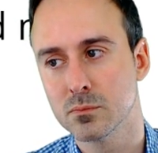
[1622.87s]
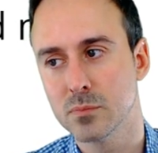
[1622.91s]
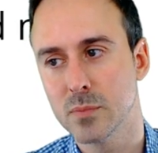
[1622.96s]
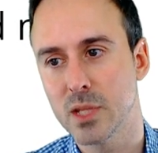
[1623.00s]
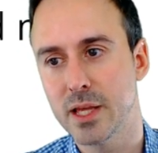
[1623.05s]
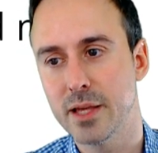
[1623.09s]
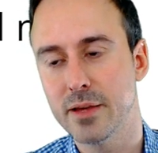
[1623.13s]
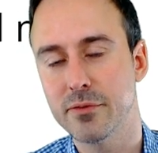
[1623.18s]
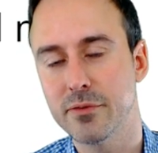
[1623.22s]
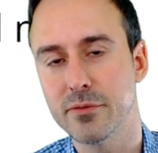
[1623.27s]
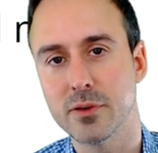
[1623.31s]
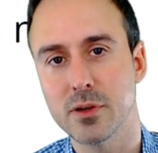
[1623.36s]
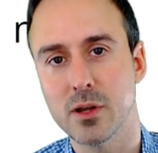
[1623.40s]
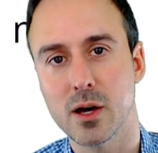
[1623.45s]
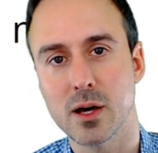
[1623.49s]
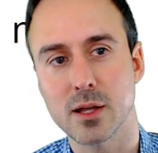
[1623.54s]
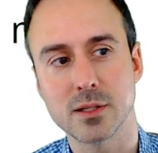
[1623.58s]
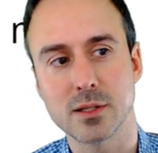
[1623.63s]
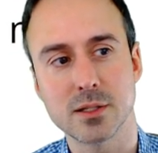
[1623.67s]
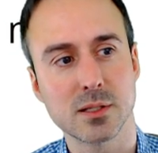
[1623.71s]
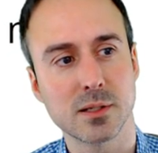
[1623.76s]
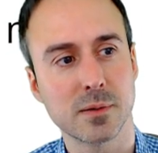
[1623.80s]
if
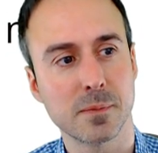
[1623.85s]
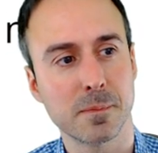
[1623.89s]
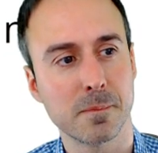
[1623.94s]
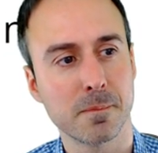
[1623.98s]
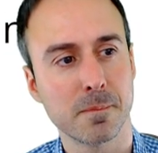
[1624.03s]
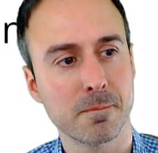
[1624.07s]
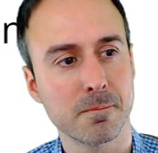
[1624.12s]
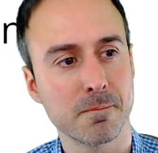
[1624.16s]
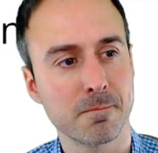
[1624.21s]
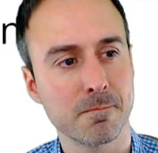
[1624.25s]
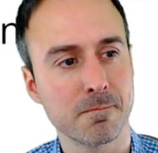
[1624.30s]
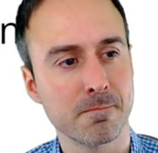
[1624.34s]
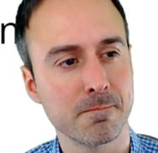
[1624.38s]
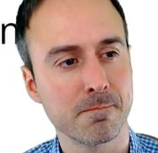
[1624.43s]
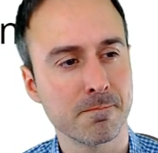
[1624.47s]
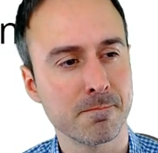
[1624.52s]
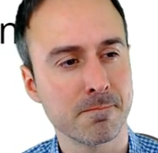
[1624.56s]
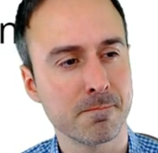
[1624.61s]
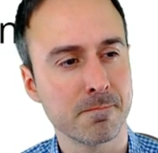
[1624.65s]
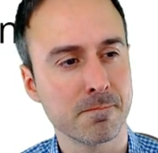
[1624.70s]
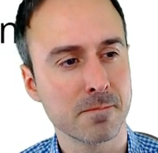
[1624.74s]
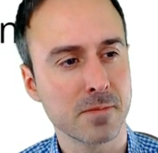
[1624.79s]
not,
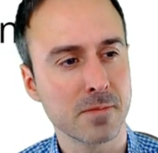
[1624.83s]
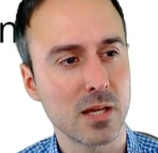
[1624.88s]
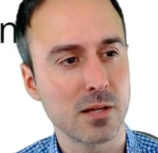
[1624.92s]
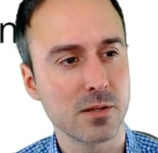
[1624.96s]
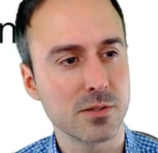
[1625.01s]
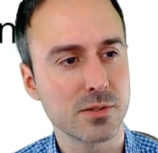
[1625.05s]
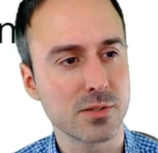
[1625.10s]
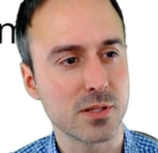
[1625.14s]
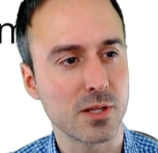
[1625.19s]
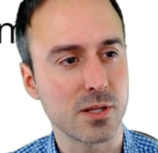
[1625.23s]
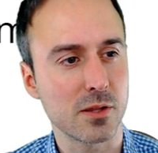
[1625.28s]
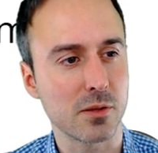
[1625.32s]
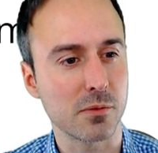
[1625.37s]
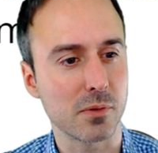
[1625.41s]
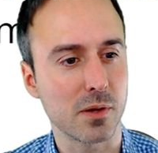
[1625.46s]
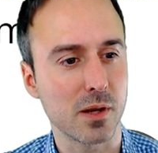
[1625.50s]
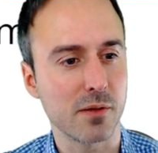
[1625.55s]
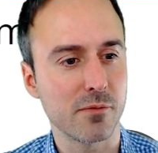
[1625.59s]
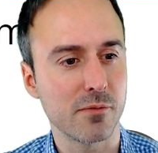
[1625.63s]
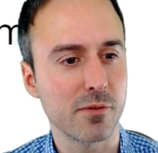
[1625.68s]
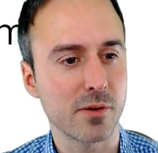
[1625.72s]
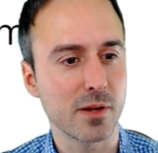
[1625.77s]
there's another one.
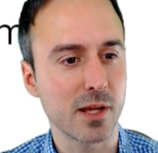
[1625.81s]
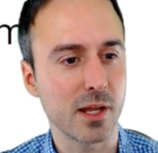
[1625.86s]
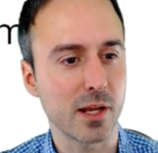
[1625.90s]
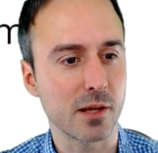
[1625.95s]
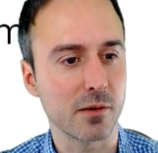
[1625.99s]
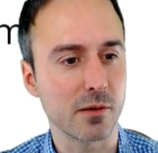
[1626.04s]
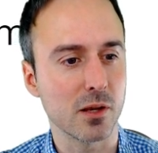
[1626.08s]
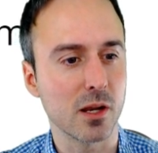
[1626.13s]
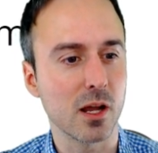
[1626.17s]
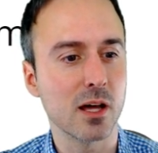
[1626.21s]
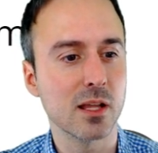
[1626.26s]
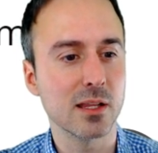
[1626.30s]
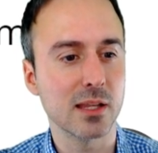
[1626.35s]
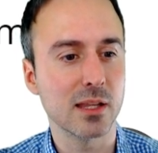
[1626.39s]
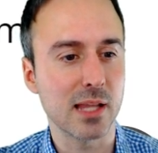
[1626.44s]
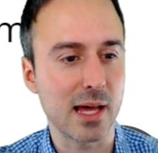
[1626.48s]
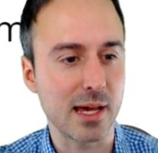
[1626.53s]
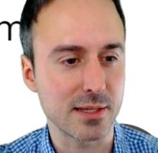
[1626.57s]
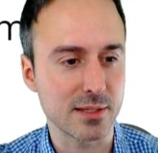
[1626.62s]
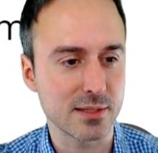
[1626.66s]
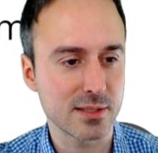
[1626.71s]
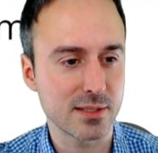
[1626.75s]
I'm forgetting one.
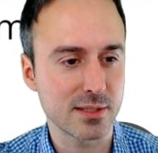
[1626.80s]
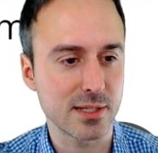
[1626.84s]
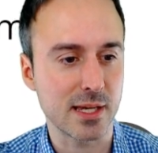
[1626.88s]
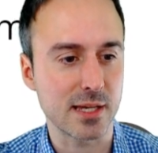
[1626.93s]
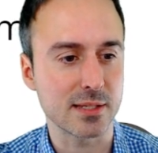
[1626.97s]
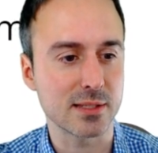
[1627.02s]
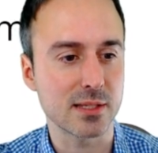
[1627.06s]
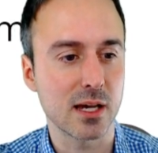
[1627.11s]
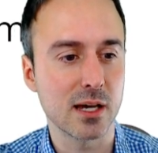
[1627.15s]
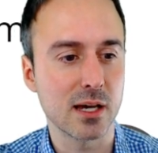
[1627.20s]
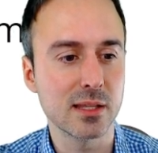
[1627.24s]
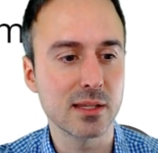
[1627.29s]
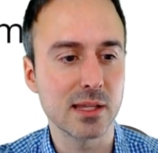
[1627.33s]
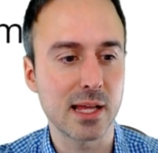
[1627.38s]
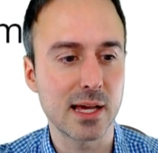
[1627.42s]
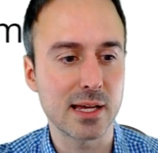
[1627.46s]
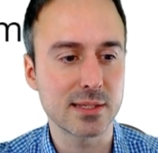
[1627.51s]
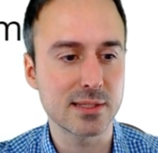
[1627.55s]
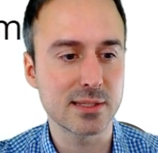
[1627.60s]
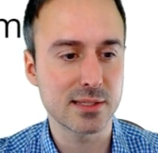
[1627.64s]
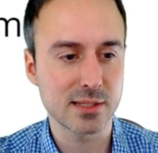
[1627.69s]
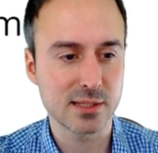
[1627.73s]
Unless, yes,
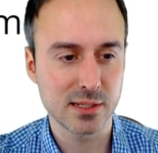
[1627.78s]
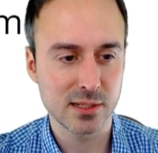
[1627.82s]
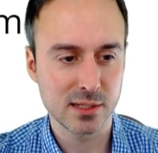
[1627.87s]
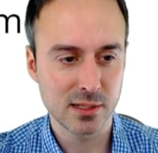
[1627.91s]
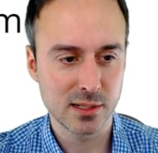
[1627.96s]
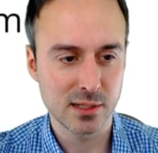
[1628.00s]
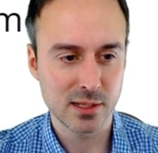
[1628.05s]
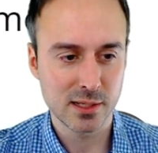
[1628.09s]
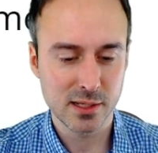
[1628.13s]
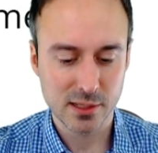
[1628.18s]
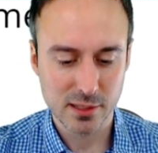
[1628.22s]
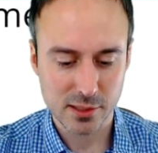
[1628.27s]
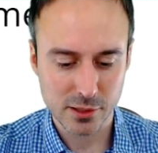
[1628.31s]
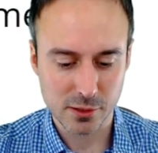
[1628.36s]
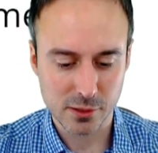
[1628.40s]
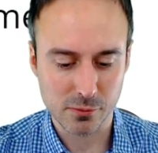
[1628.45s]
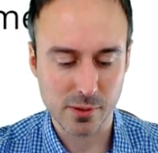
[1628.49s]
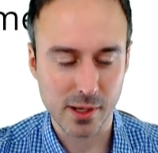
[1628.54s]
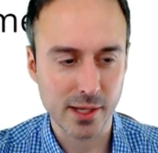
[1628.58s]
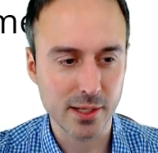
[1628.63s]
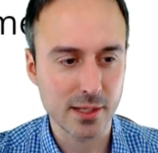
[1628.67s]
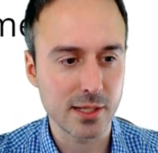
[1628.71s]
unless you're
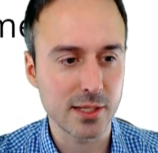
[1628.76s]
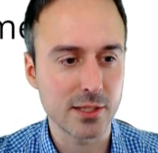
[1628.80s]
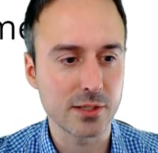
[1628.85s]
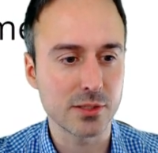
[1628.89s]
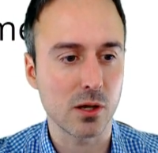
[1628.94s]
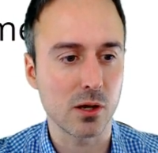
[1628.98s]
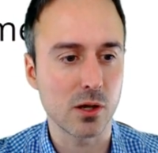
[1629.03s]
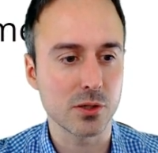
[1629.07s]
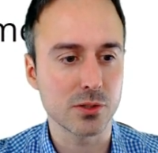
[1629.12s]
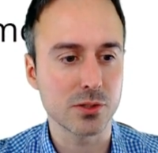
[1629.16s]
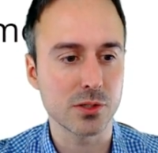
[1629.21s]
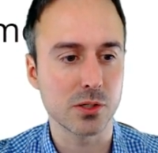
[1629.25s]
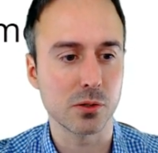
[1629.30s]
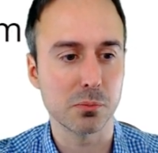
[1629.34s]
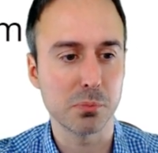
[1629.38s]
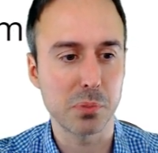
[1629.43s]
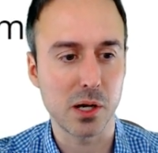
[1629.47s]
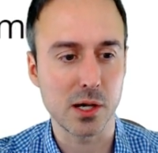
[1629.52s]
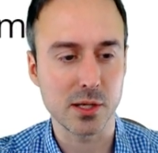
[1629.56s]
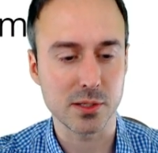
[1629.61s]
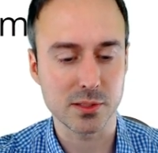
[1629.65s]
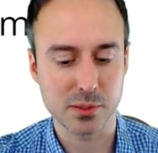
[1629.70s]
right is also
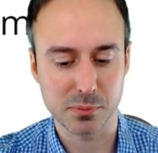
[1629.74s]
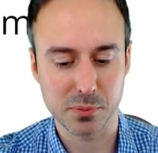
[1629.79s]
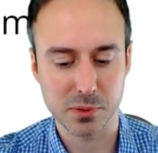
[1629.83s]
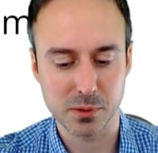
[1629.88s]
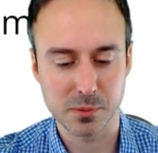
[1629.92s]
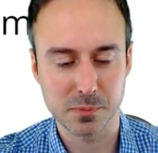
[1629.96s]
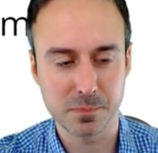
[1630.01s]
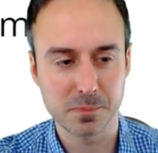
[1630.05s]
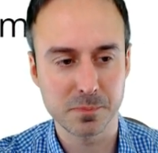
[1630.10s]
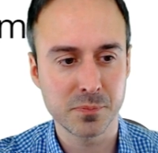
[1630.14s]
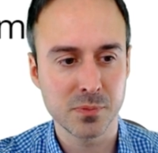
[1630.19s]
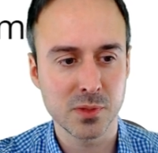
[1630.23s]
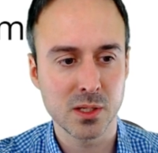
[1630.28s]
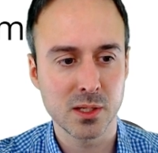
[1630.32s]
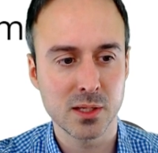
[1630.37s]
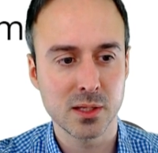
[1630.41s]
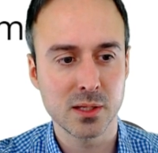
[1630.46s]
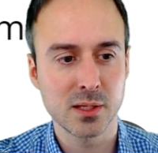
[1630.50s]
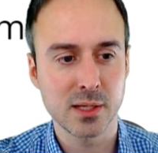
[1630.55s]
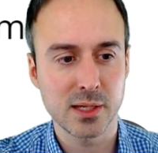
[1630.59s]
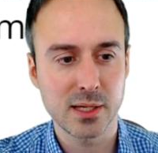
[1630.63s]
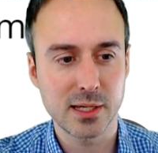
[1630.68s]
possible
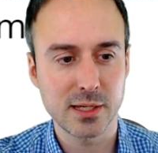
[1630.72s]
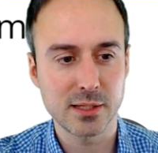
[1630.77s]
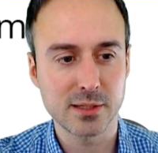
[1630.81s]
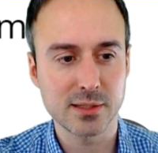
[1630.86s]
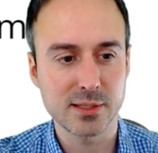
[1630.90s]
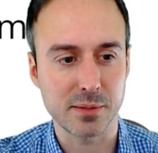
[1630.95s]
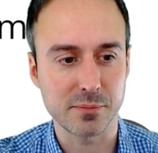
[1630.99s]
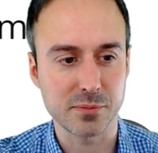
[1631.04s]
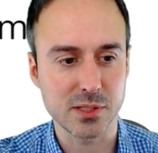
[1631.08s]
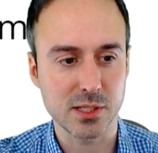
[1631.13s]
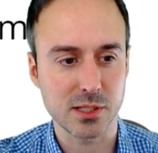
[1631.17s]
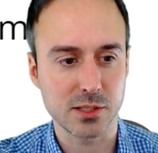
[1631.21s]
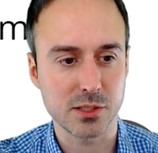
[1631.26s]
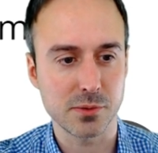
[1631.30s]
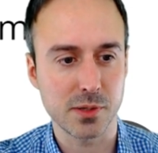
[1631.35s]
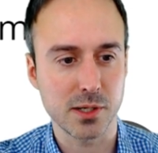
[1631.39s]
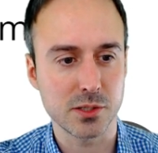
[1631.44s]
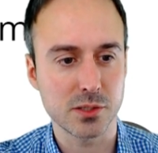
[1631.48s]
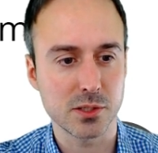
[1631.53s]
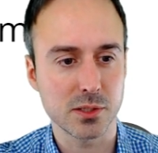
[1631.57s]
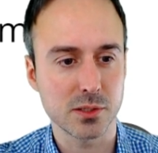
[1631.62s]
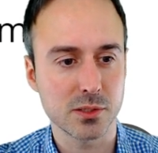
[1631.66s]
in some
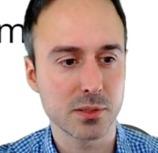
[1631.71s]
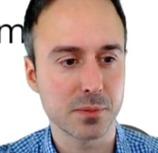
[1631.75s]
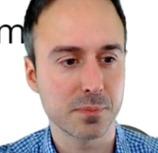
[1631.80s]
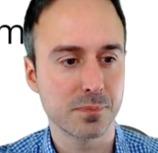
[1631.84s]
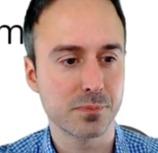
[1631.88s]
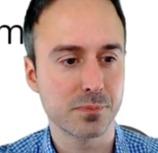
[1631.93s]
situations.